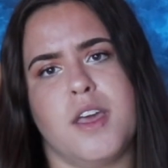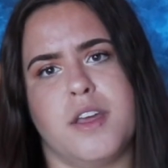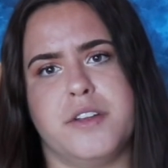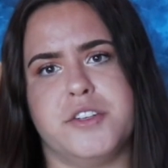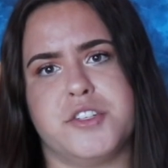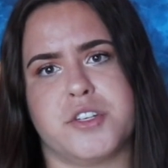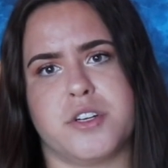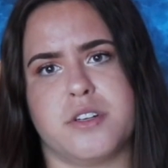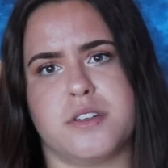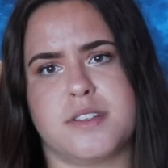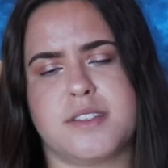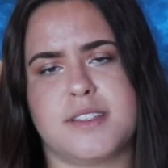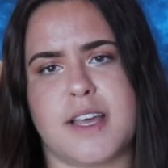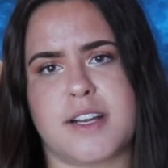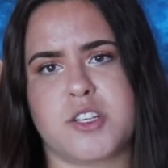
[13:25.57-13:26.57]
endured
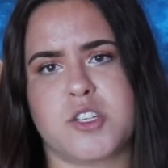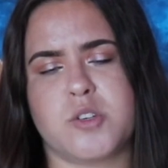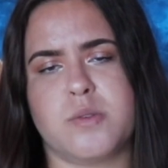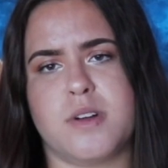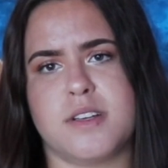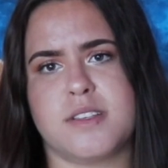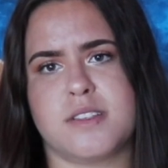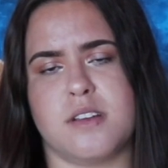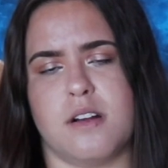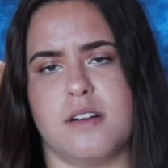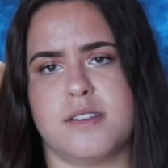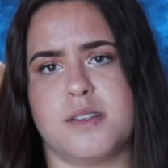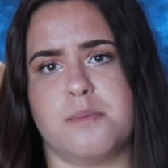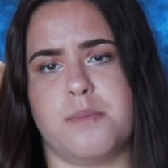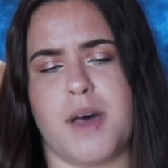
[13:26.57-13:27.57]
sexual
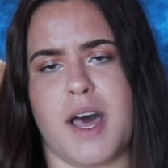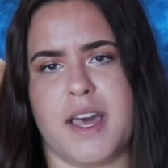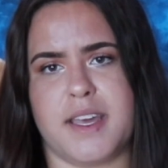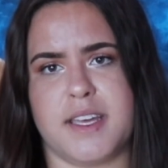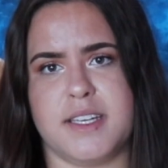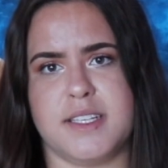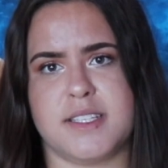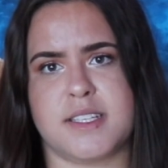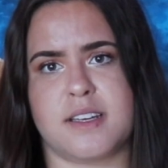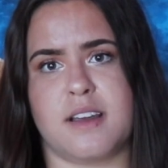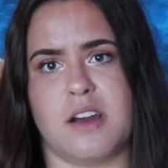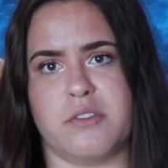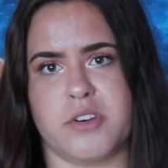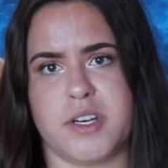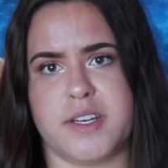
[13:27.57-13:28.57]
assault by his
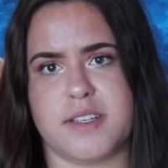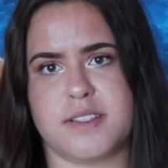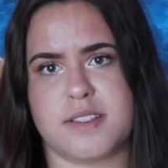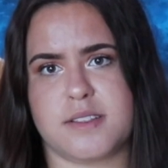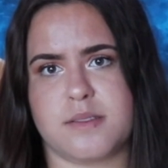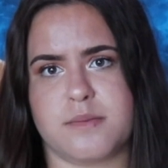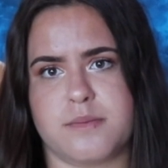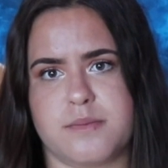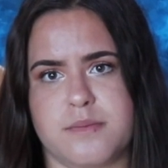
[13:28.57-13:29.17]
governess.